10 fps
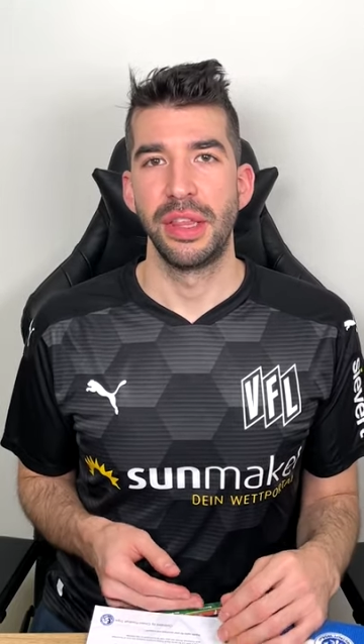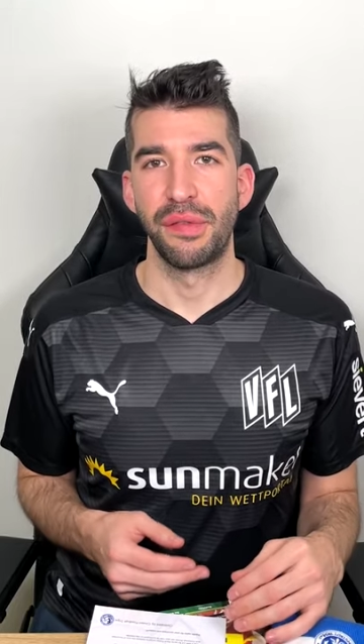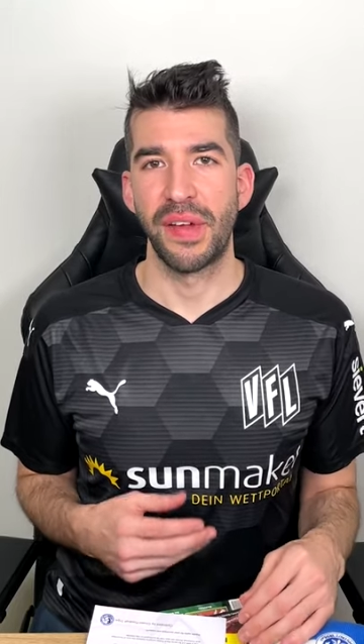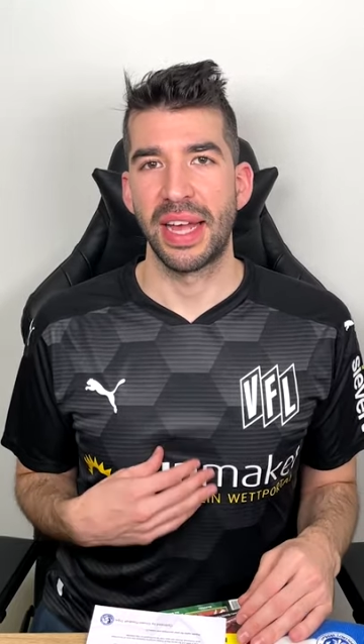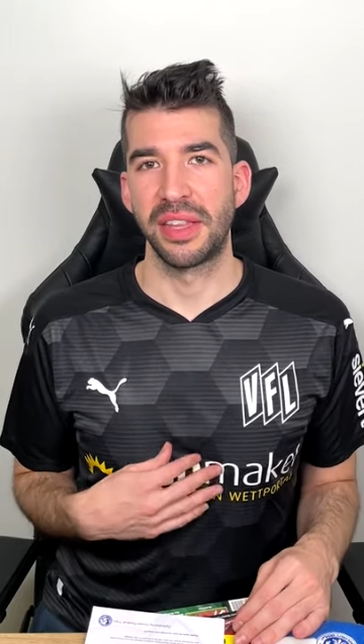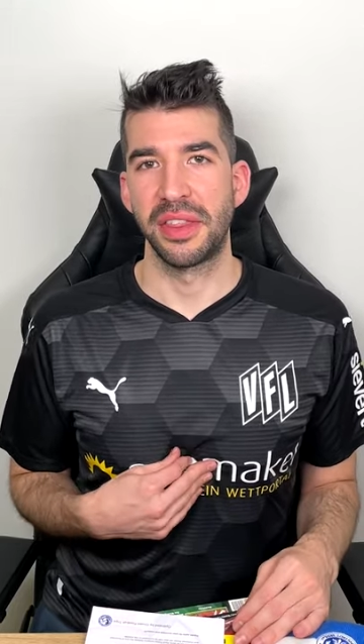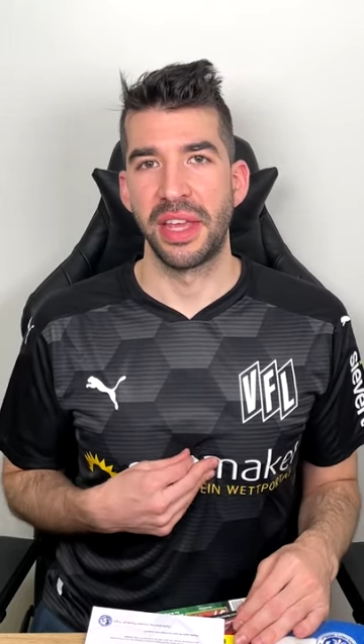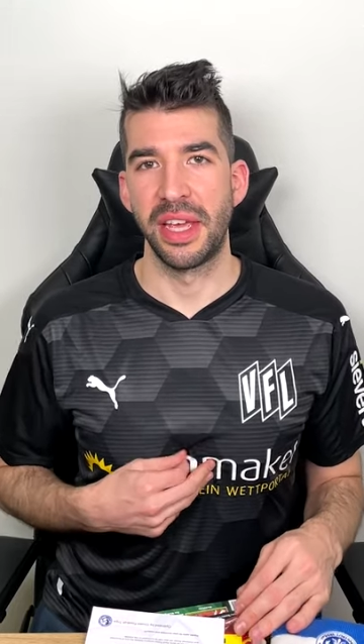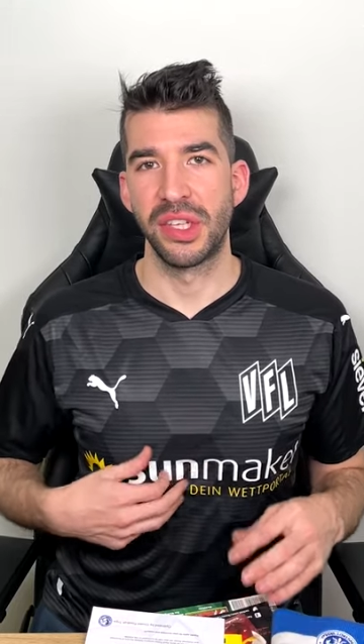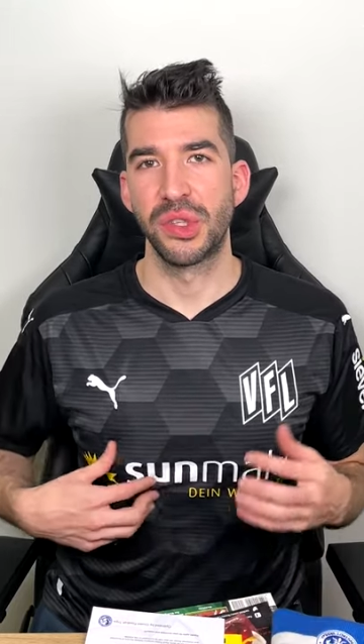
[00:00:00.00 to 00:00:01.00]
in the fact that
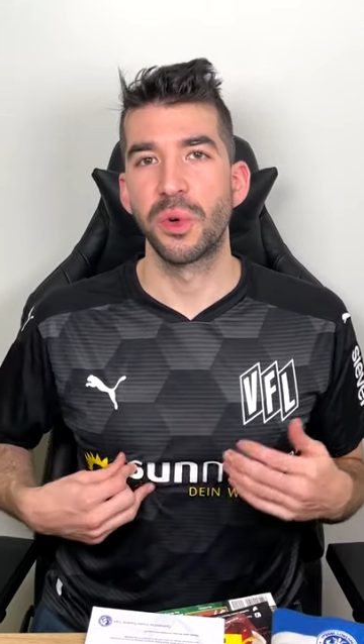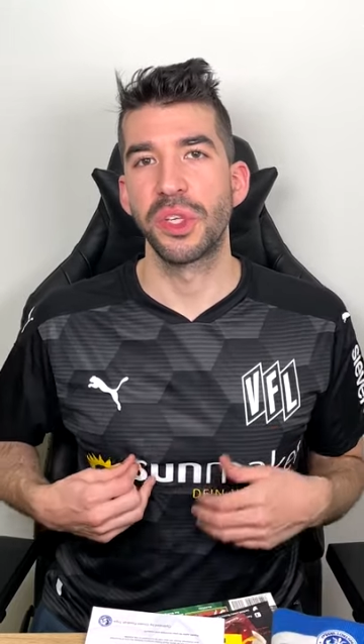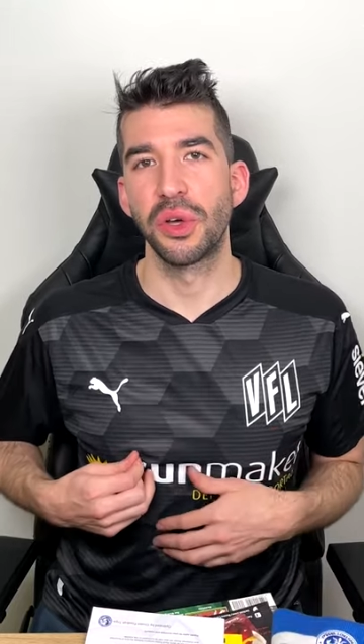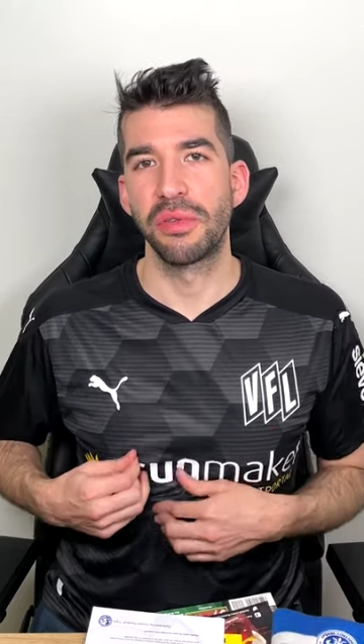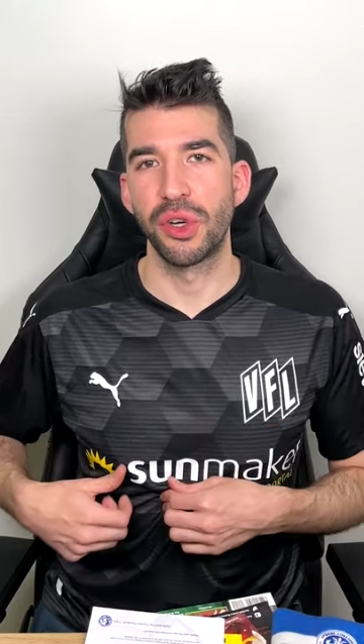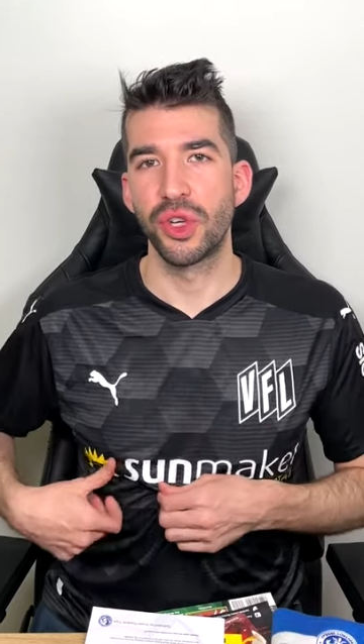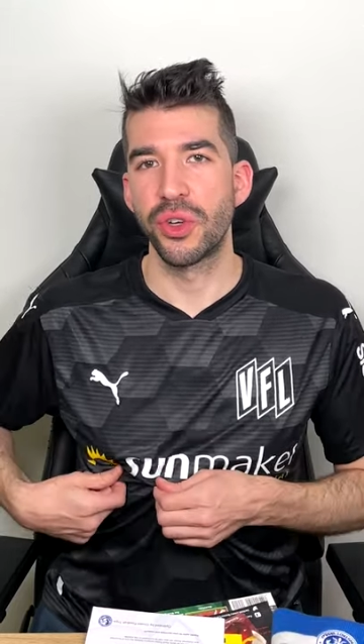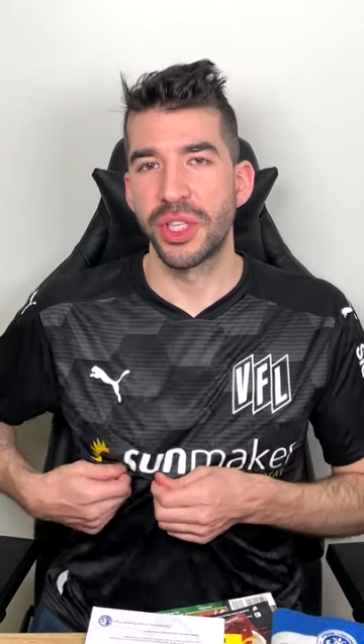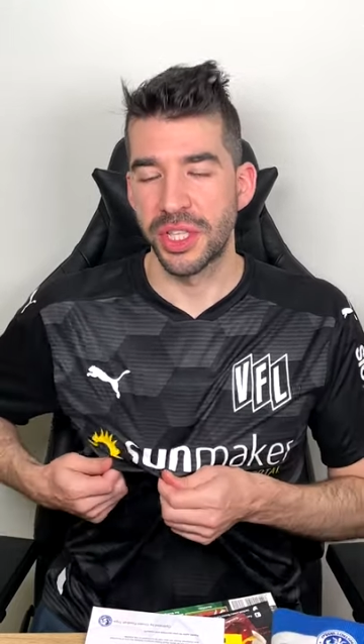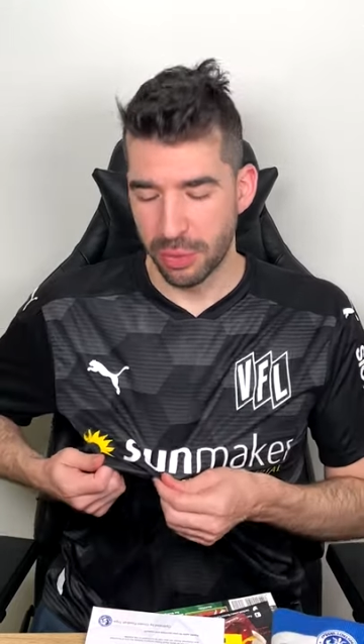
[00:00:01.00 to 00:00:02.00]
they source all their
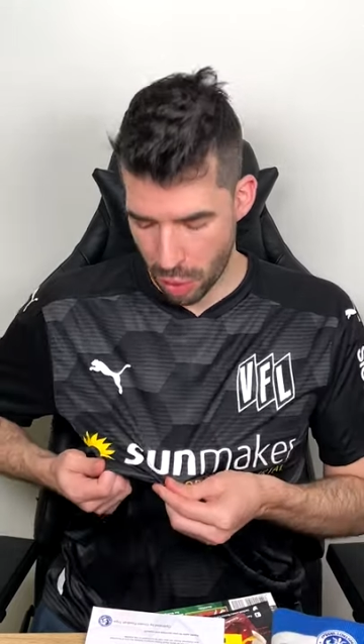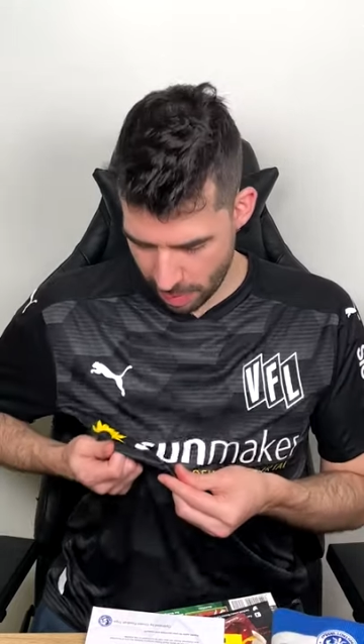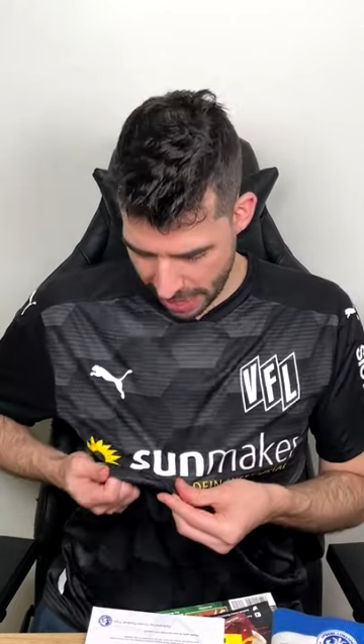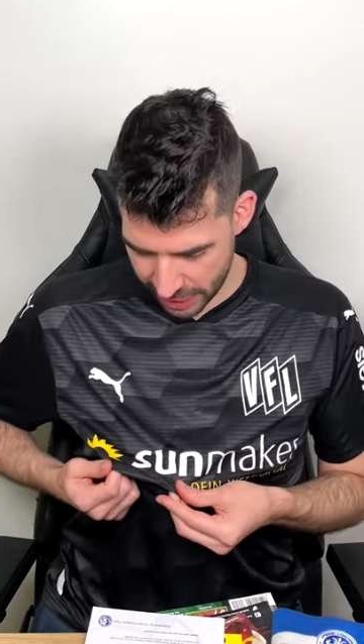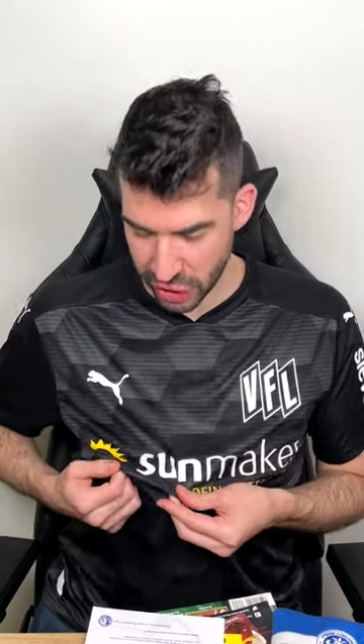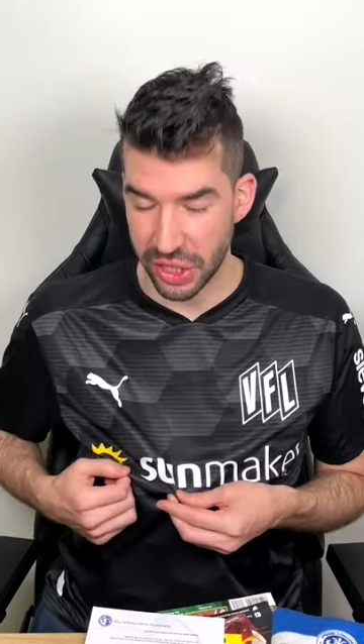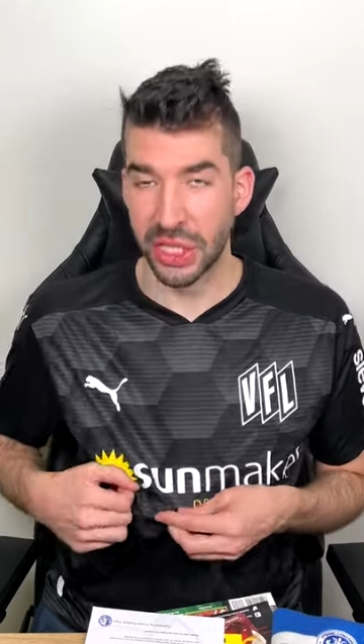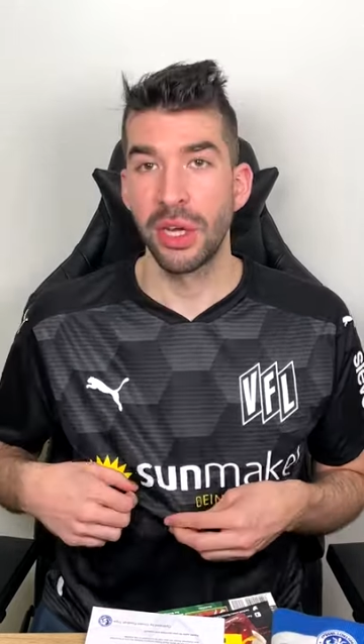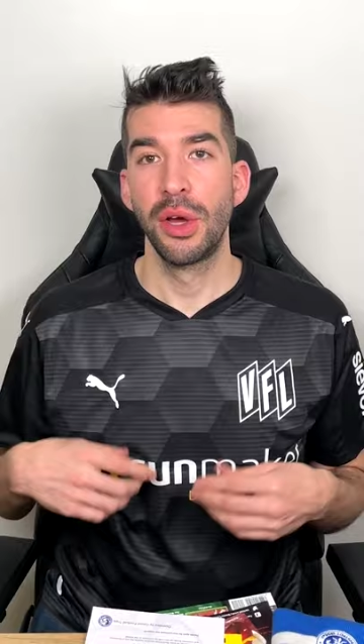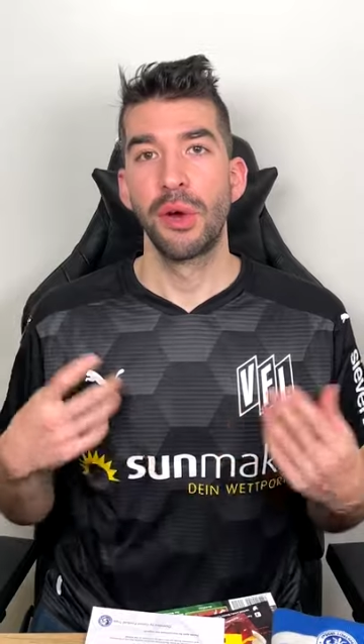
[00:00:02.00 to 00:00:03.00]
shirts in small
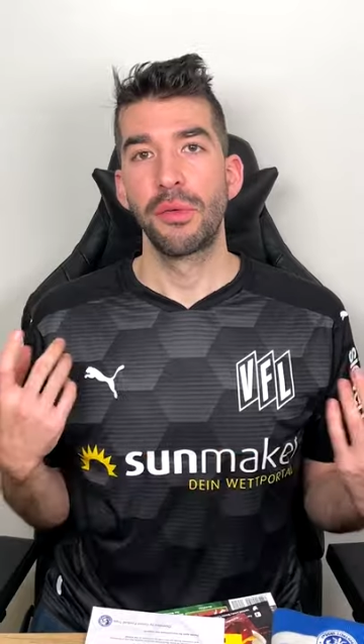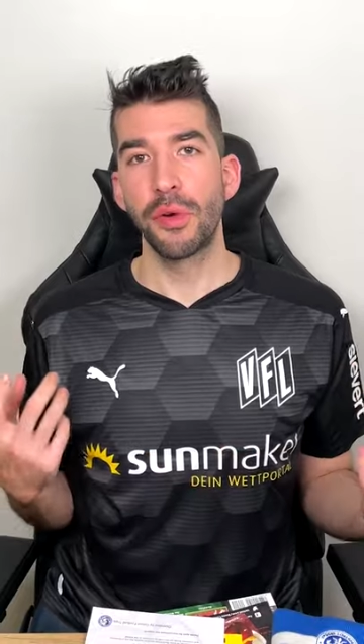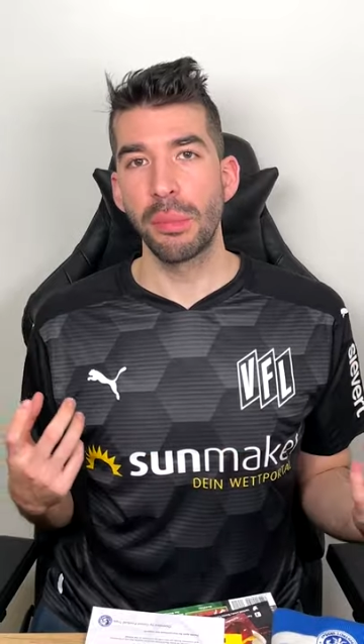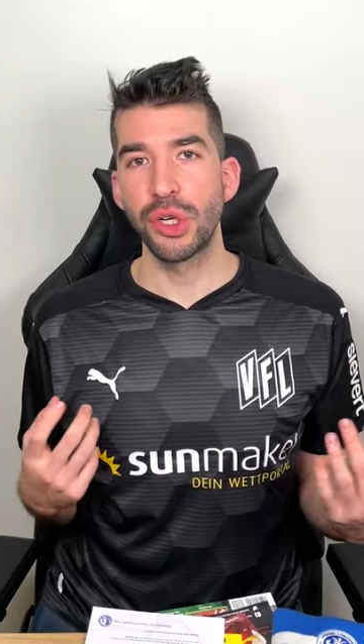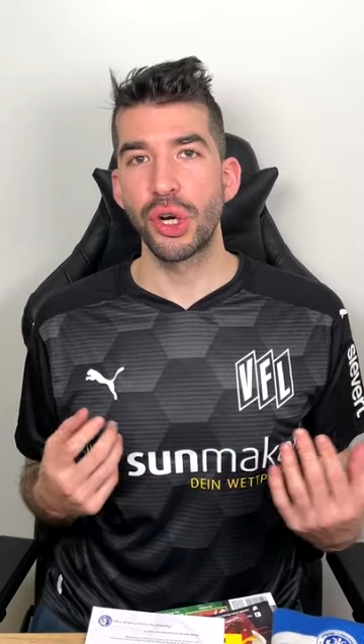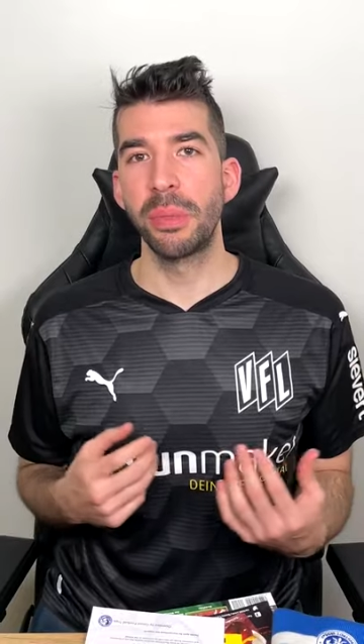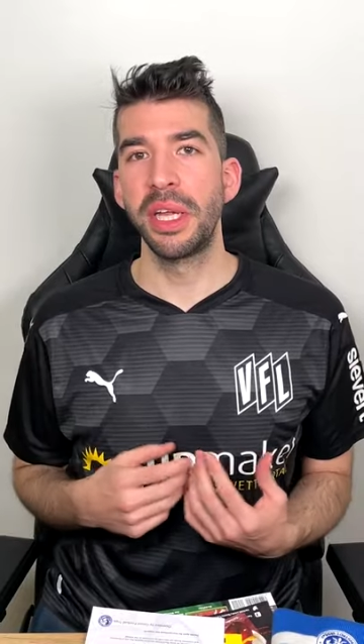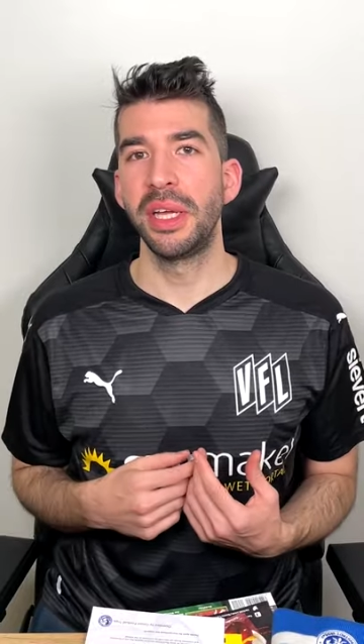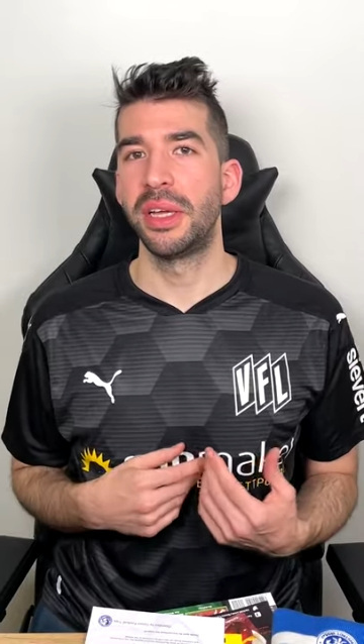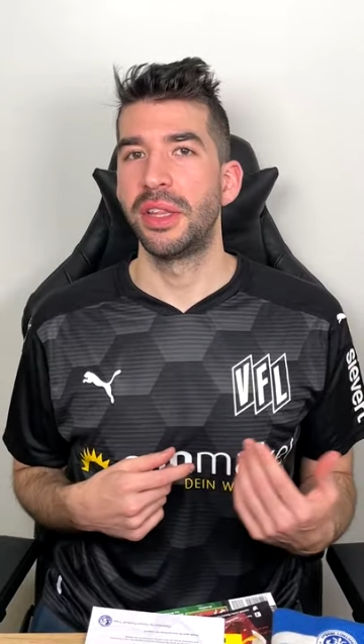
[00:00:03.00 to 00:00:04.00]
batches from Germany,